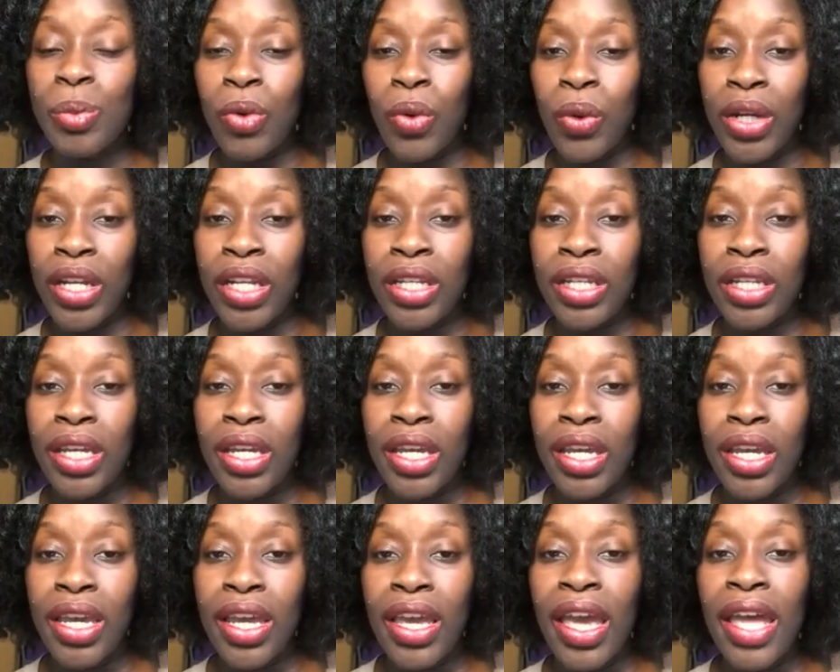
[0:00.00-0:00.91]
point
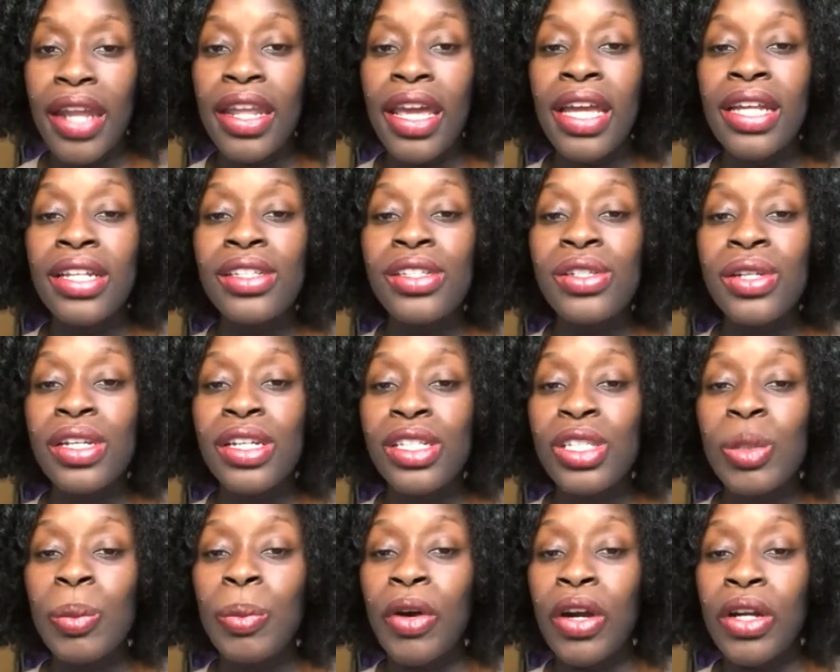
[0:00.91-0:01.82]
and enter
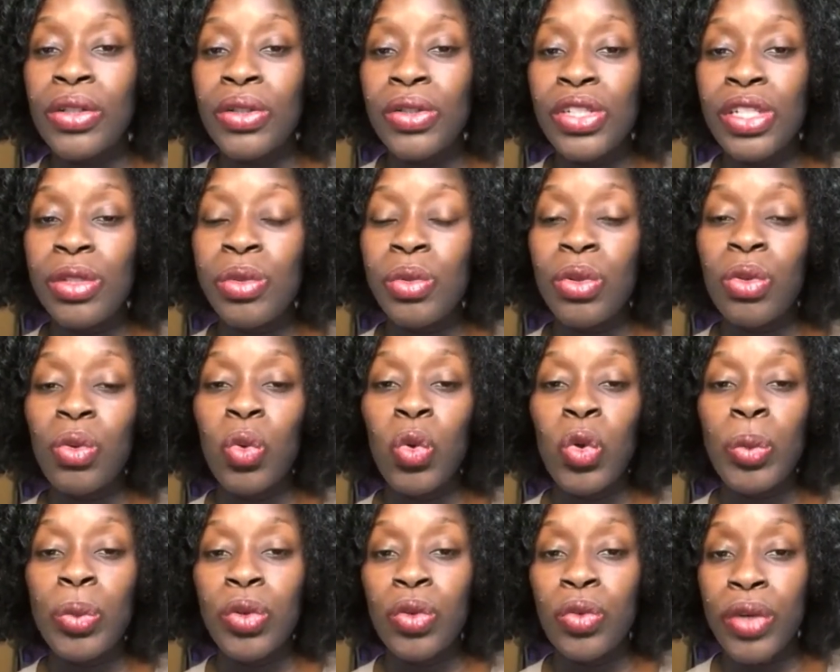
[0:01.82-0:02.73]
into partnerships with
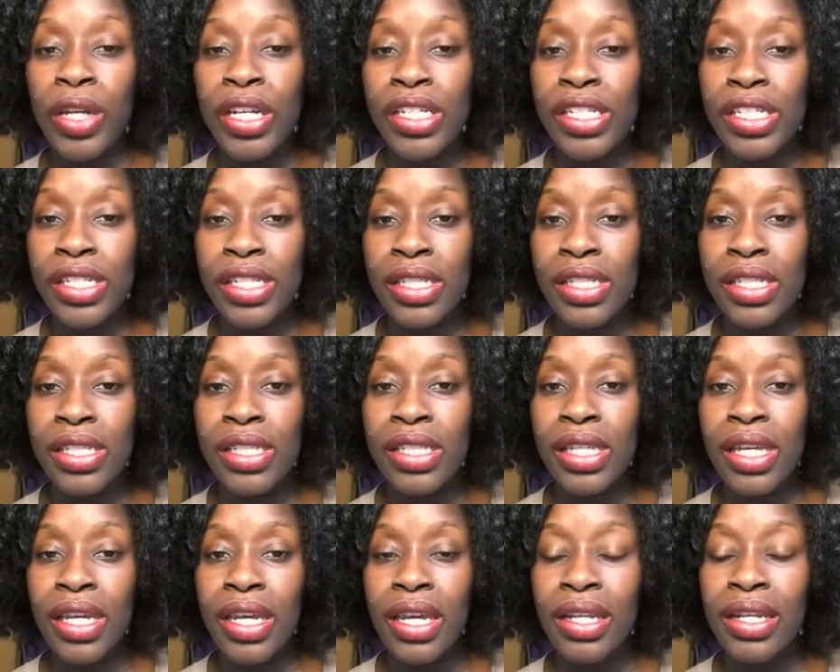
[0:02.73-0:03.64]
corporations
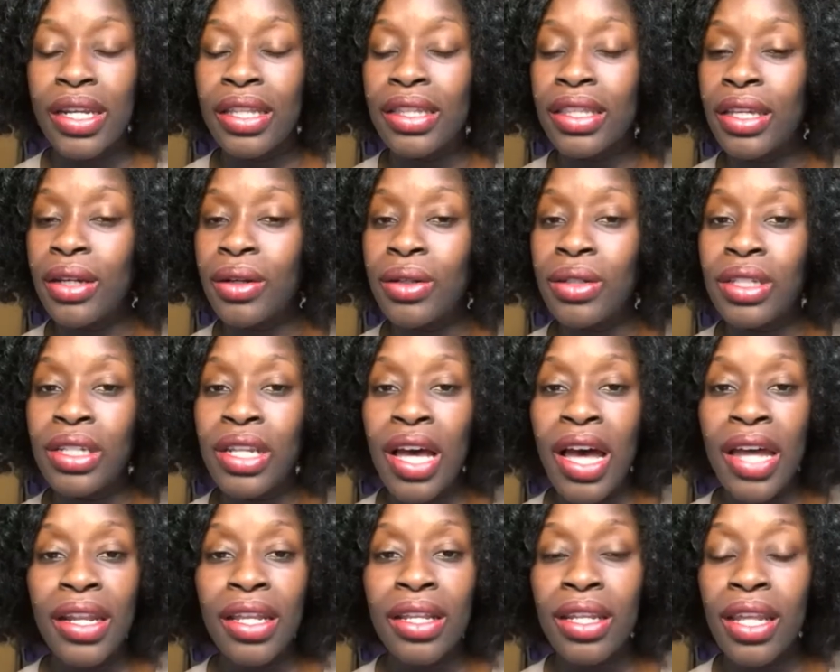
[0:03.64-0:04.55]
that they are
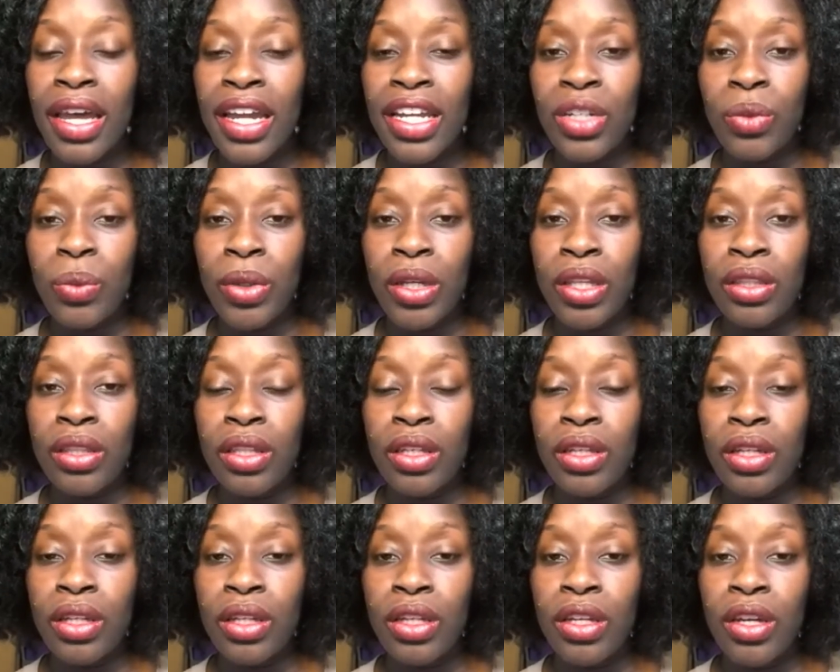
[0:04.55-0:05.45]
not aligned with
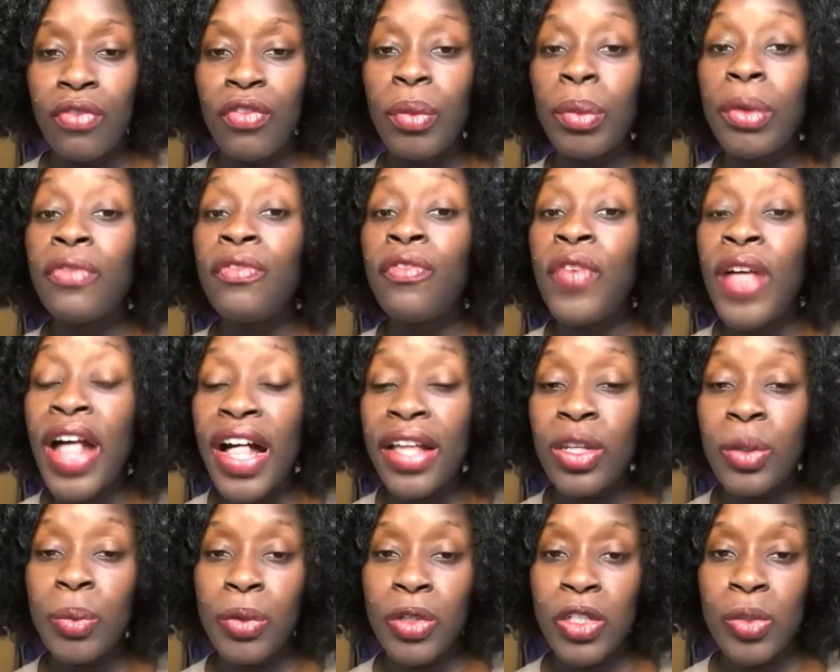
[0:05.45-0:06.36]
from a
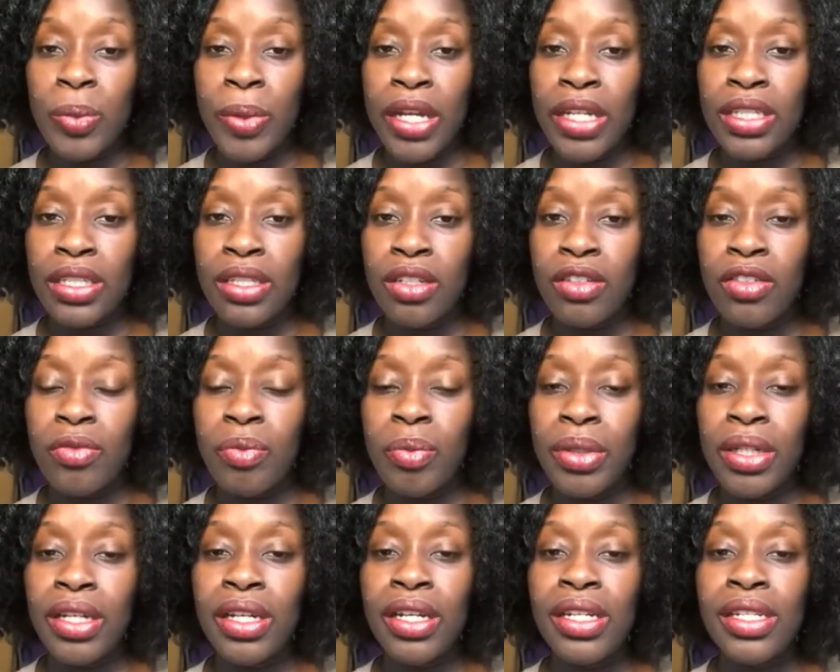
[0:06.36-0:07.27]
value perspective
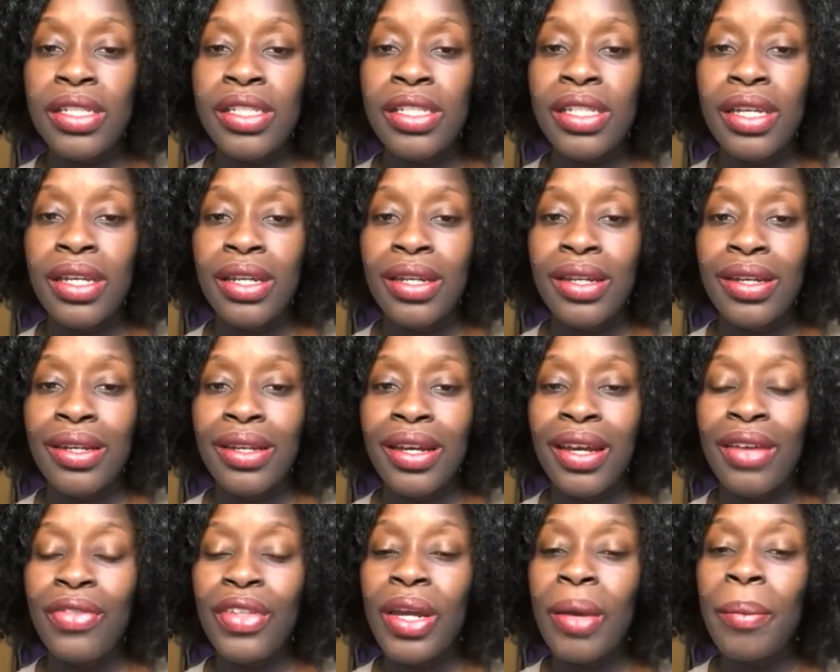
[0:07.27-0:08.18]
because
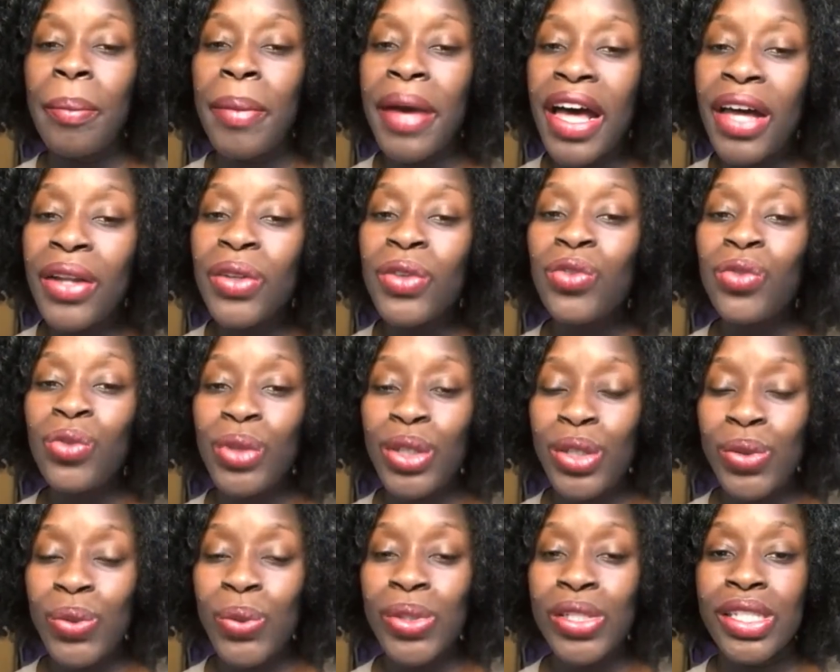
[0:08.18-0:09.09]
of the amount of
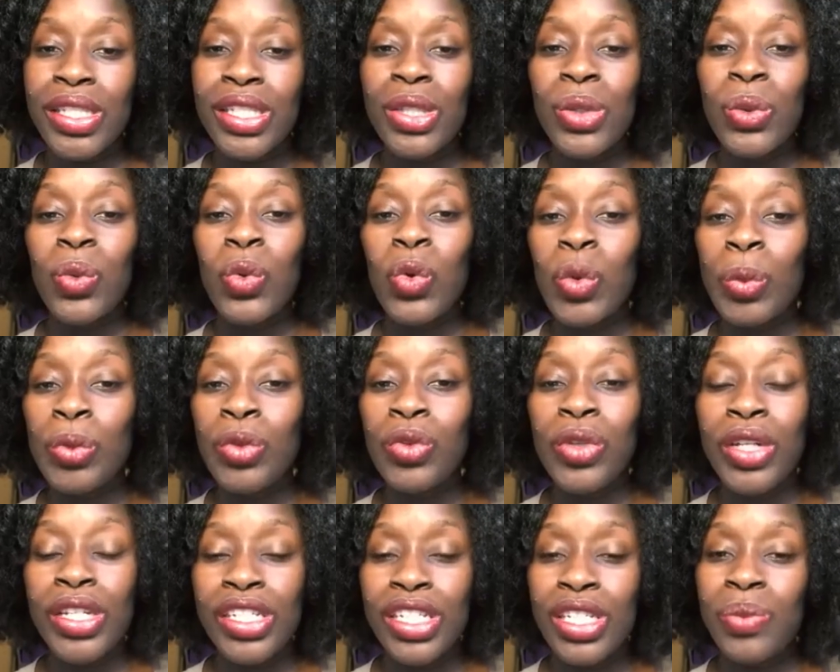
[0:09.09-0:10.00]
resources the
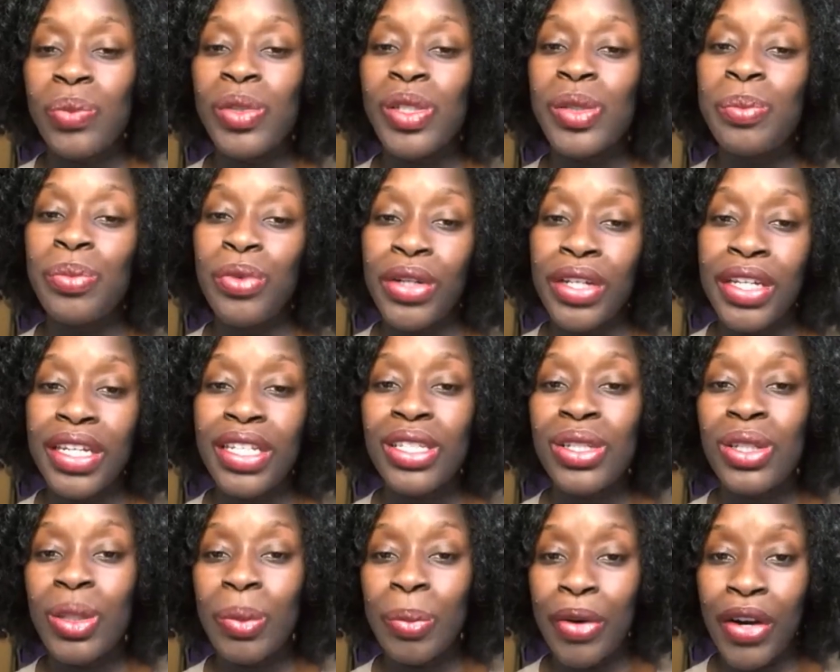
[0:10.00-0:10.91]
corporation was bringing
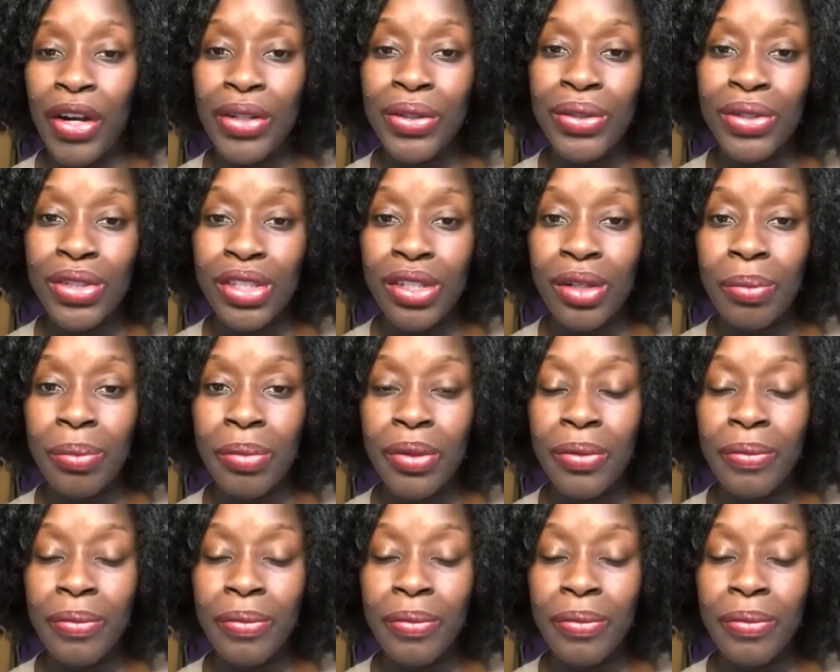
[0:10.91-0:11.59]
to the partnership.